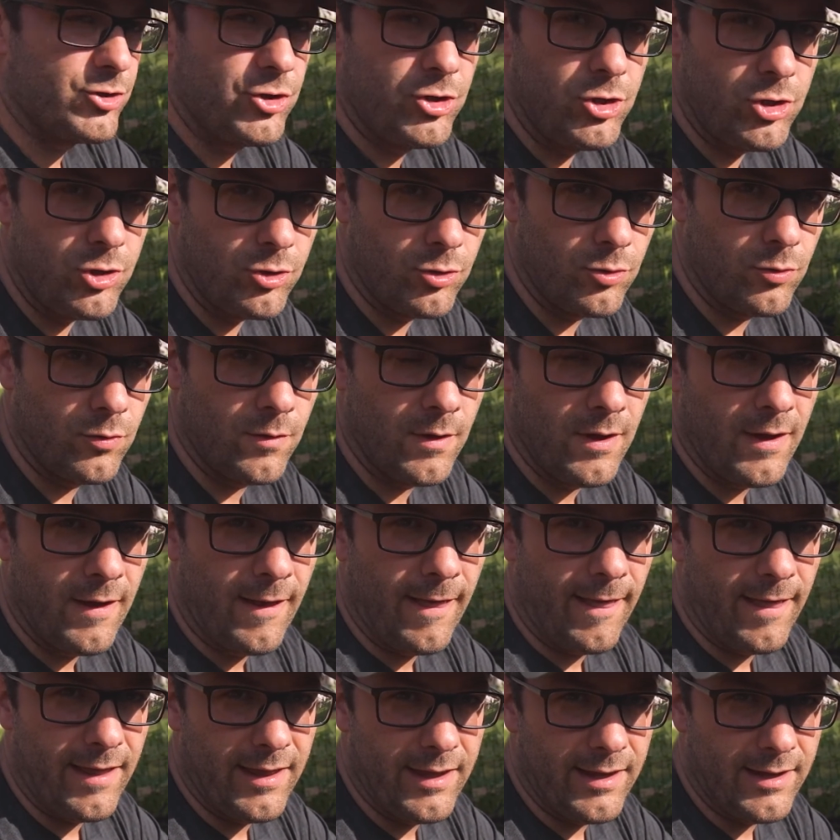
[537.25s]
two
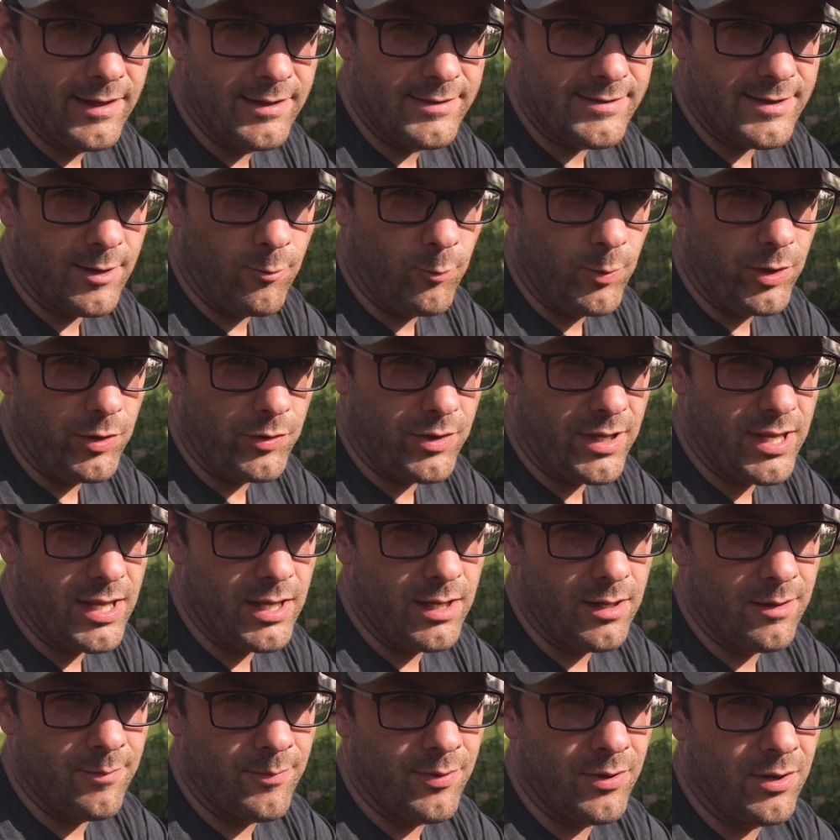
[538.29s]
is it will
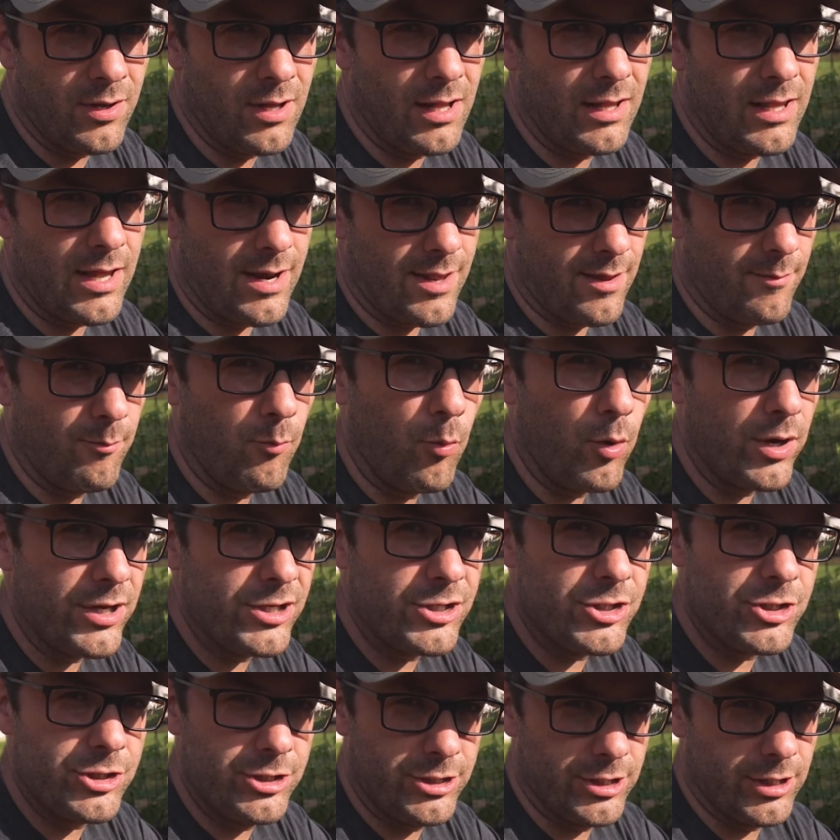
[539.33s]
keep a lot of the
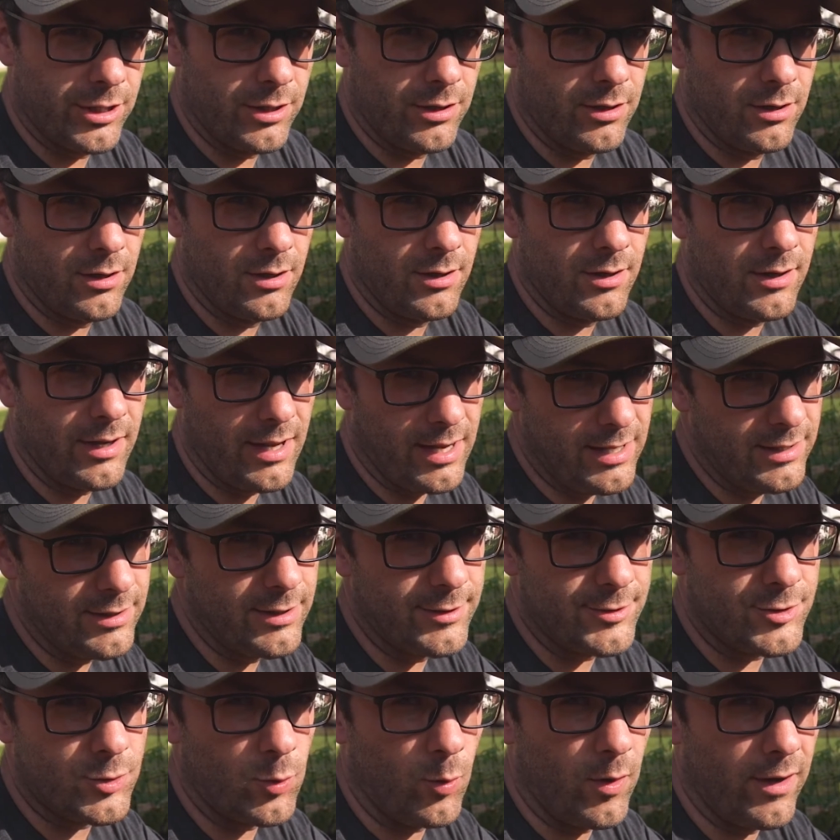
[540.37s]
moisture in
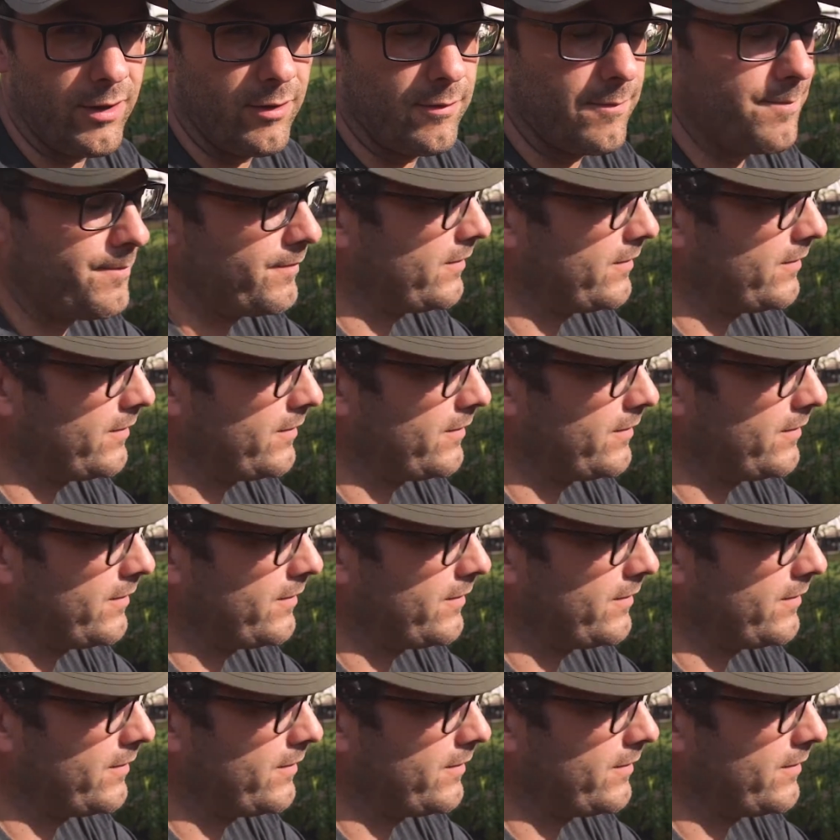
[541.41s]
the soil.